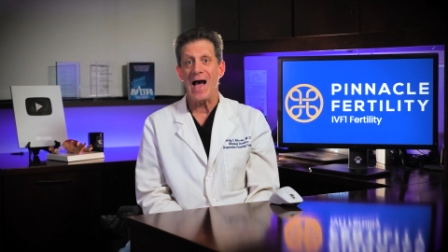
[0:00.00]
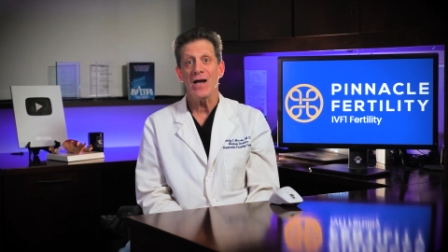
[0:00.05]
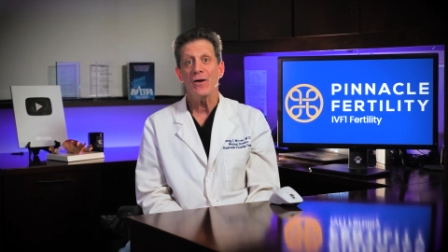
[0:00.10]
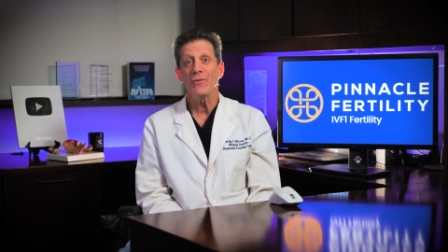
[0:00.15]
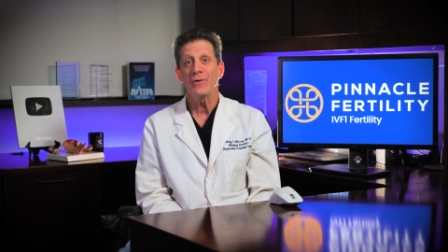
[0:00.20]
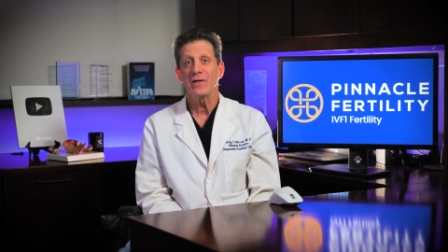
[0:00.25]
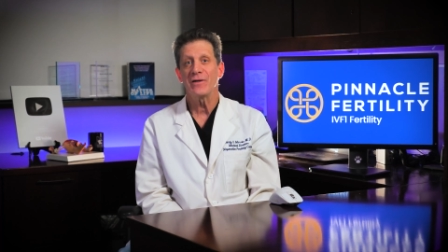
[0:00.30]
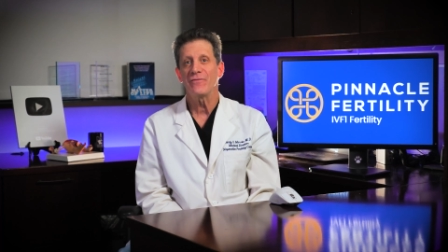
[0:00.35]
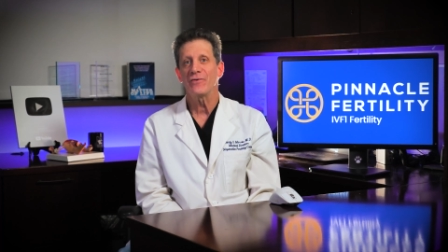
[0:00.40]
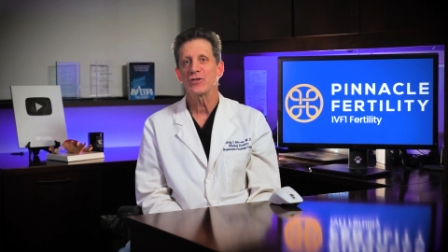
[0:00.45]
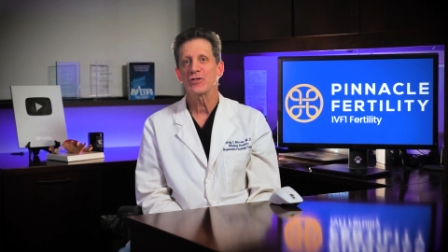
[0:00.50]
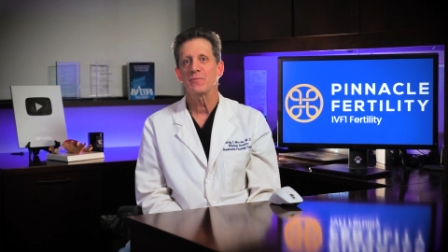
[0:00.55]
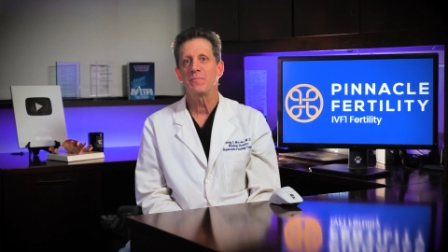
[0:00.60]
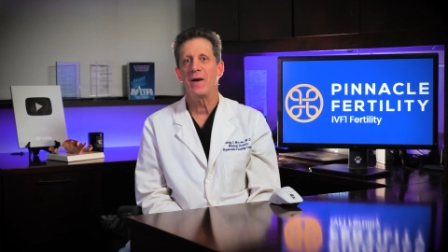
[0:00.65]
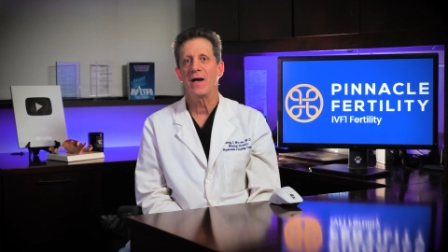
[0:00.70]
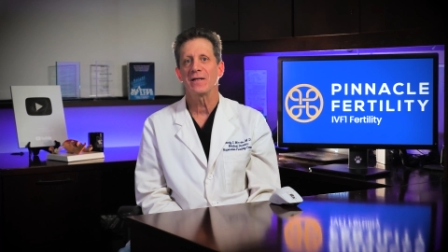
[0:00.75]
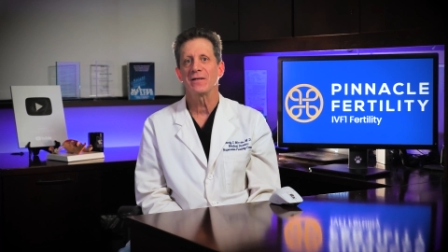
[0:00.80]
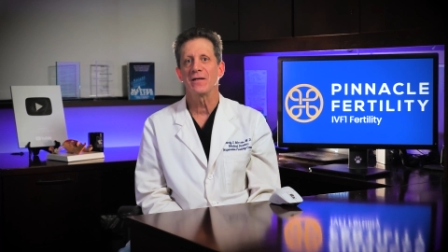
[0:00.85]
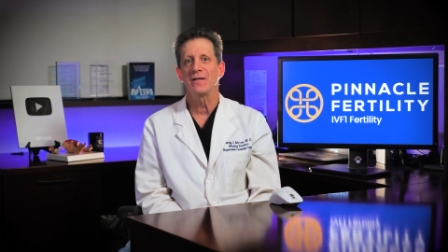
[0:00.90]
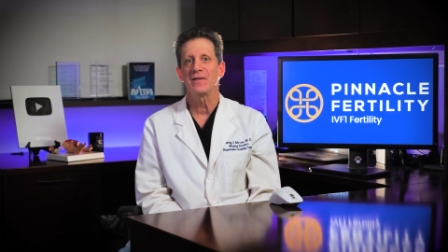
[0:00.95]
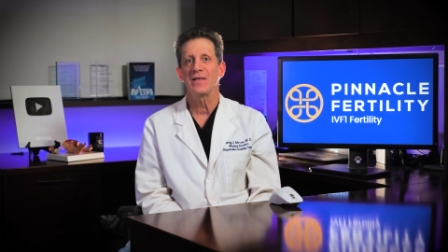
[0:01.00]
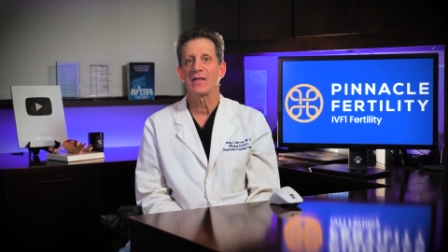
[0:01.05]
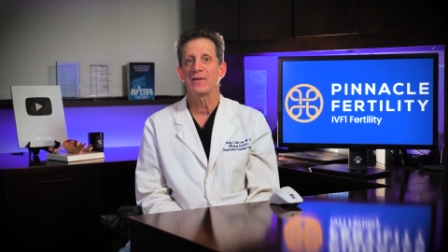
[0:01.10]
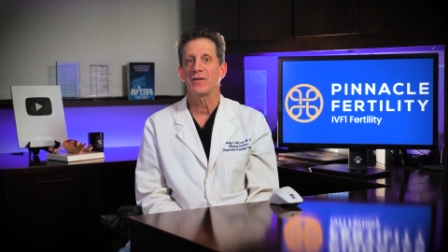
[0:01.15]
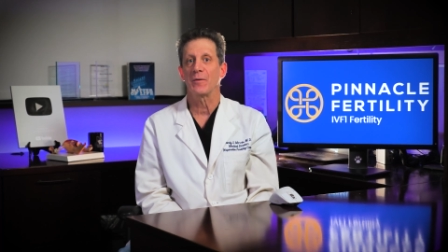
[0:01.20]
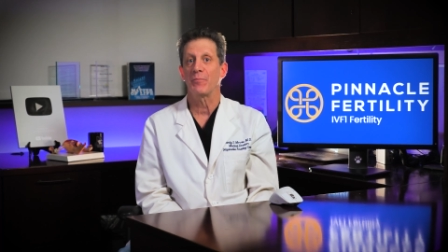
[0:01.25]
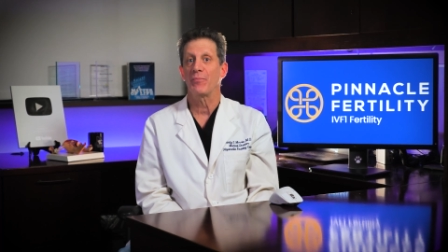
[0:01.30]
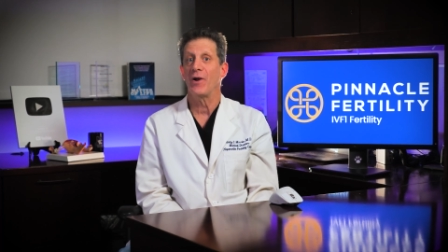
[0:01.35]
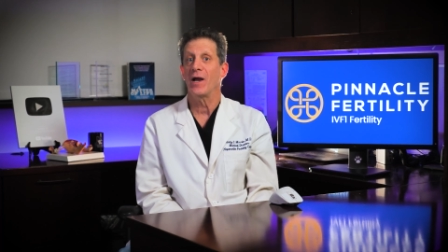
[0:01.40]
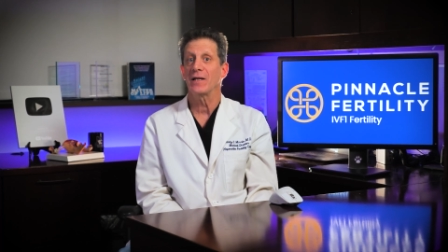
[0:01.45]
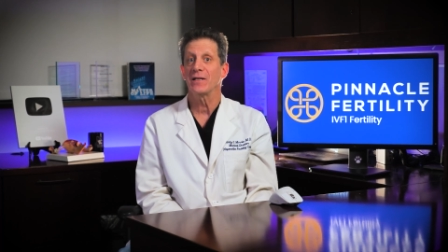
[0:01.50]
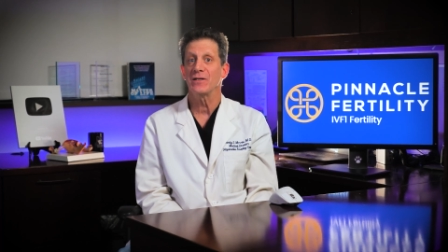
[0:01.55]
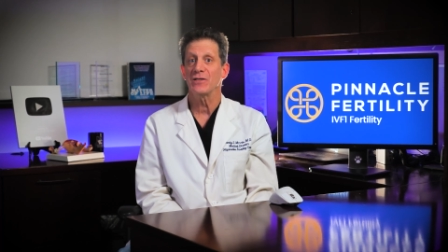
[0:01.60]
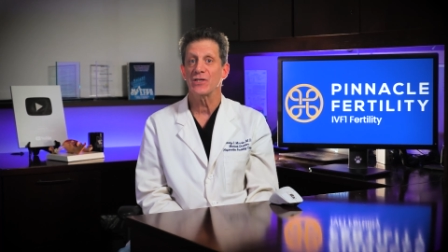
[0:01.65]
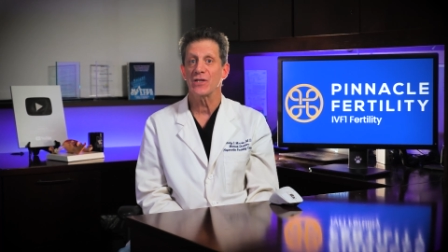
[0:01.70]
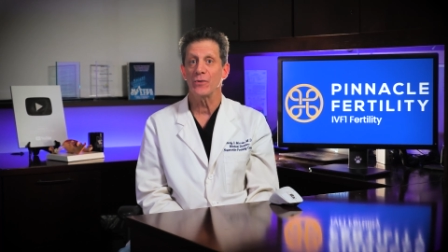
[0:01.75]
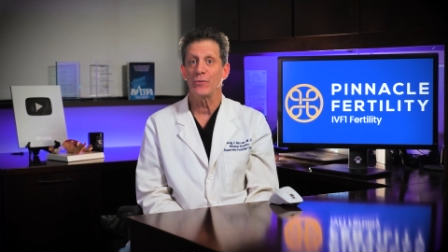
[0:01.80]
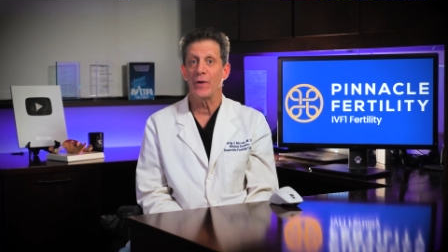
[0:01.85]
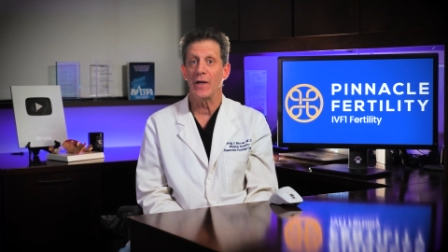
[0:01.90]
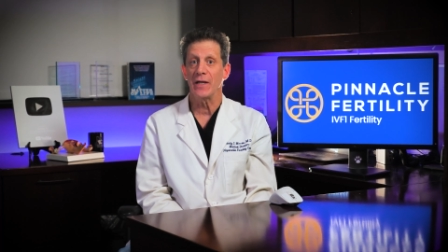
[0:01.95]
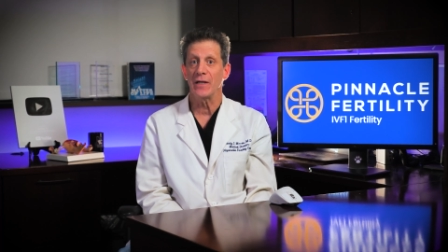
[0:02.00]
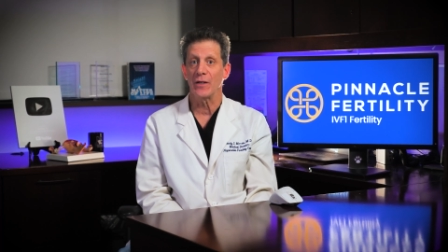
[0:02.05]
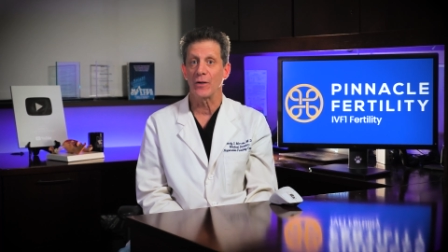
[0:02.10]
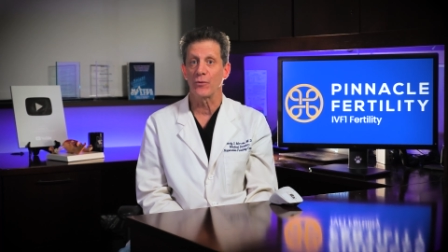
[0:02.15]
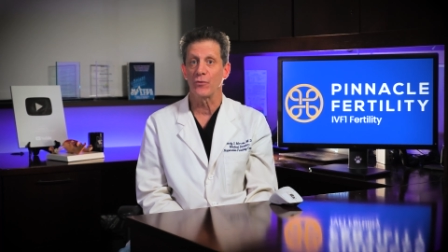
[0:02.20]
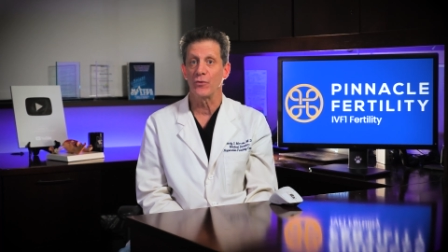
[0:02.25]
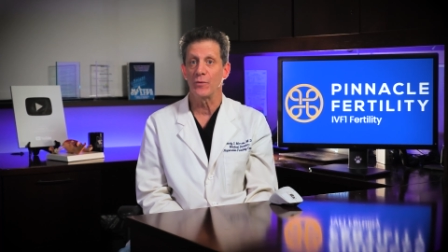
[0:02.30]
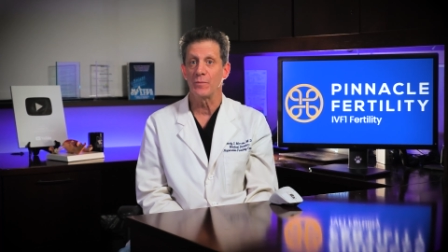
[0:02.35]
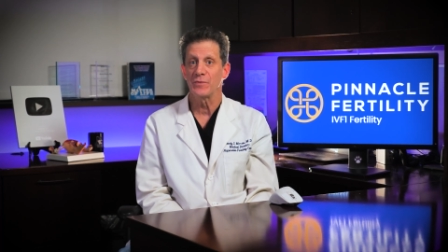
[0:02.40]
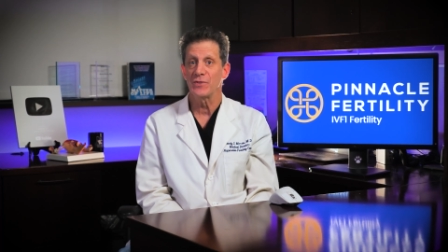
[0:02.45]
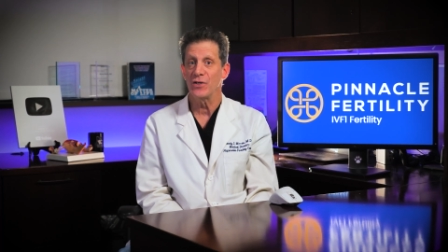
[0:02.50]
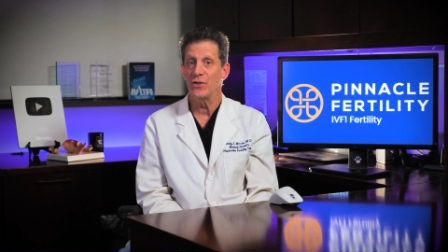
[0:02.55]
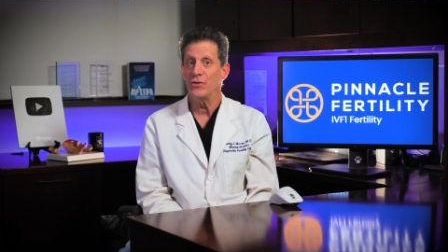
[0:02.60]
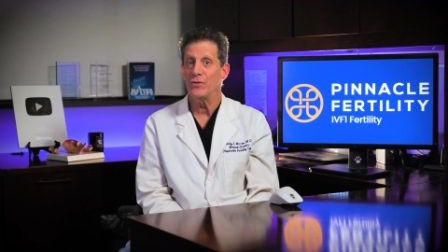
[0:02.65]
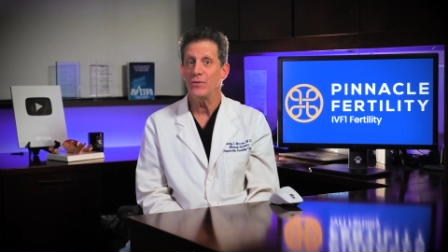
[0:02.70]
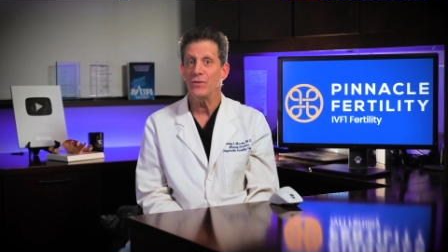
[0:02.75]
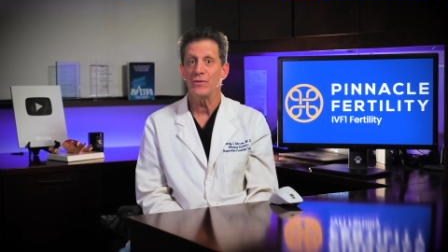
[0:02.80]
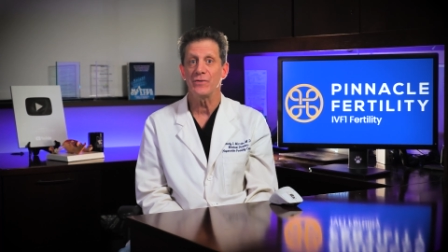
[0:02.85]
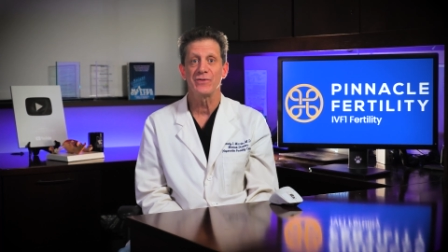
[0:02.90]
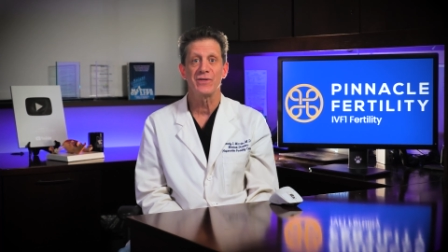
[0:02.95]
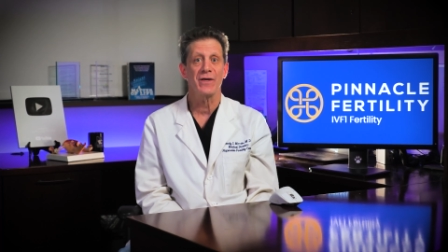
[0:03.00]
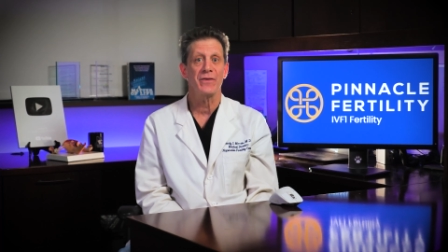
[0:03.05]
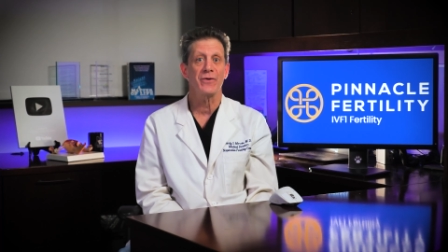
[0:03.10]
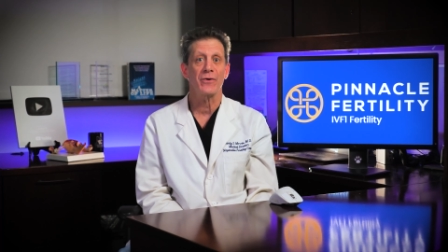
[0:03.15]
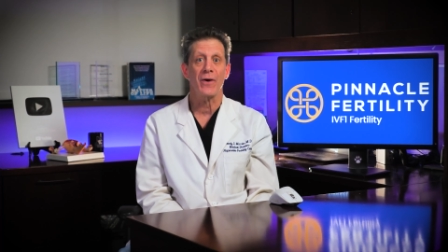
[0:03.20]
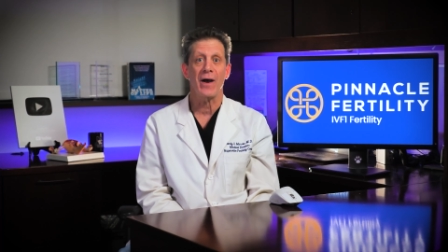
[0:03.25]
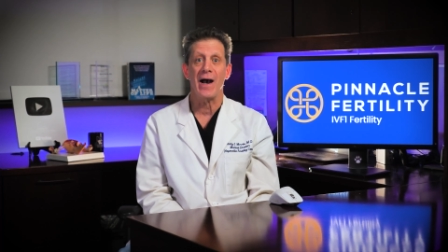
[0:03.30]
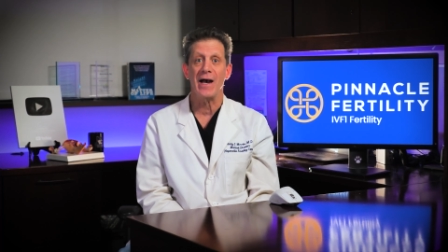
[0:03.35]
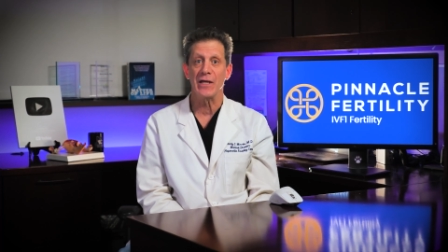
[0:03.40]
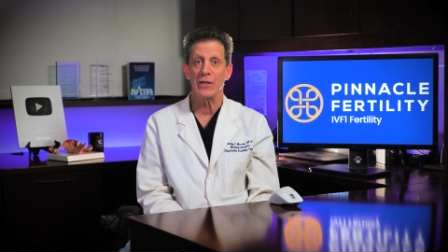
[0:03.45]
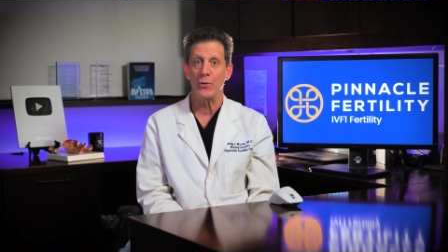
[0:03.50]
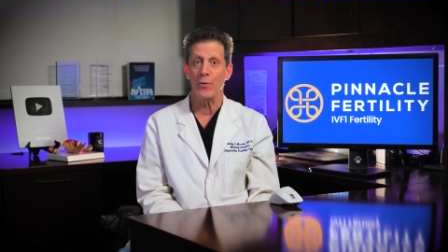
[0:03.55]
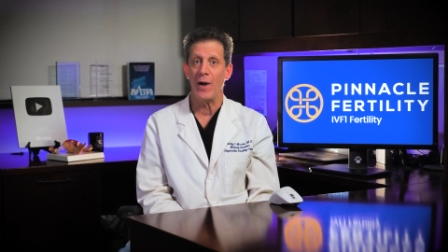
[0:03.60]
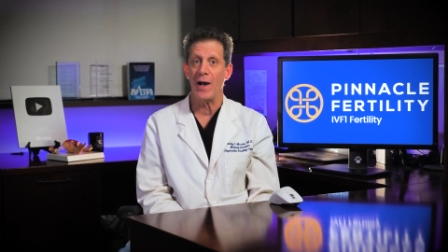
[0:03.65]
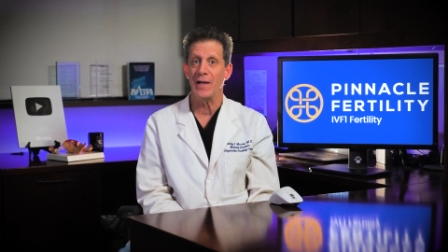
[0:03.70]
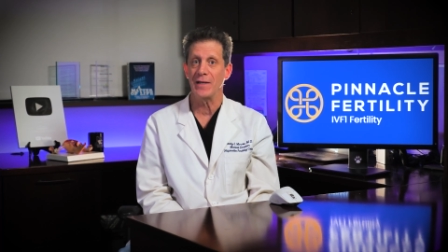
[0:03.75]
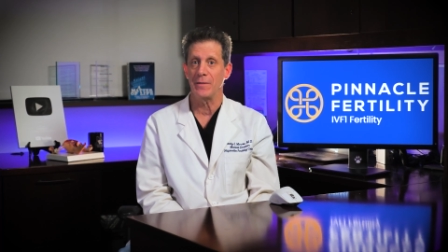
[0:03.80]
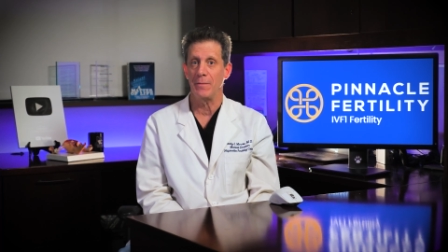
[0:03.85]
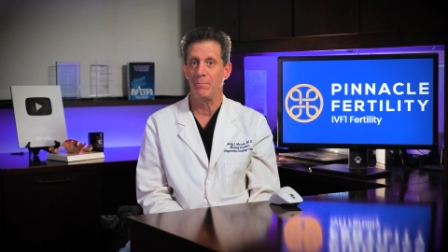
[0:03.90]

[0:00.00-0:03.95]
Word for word: I would have expected that the pregnancy rate in group 2, who did their IUI